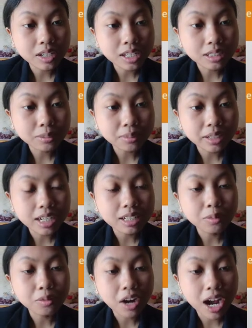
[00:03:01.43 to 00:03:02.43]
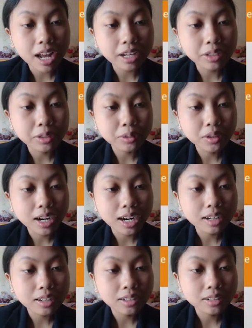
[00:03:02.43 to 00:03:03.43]
explain why you
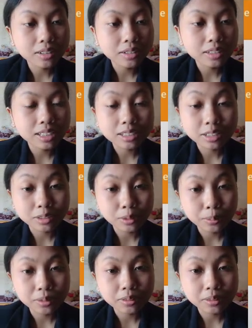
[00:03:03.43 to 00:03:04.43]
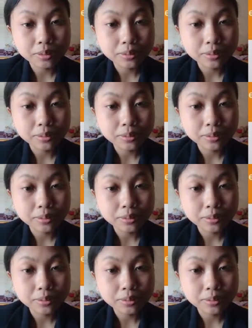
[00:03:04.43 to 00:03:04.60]
are all in trouble.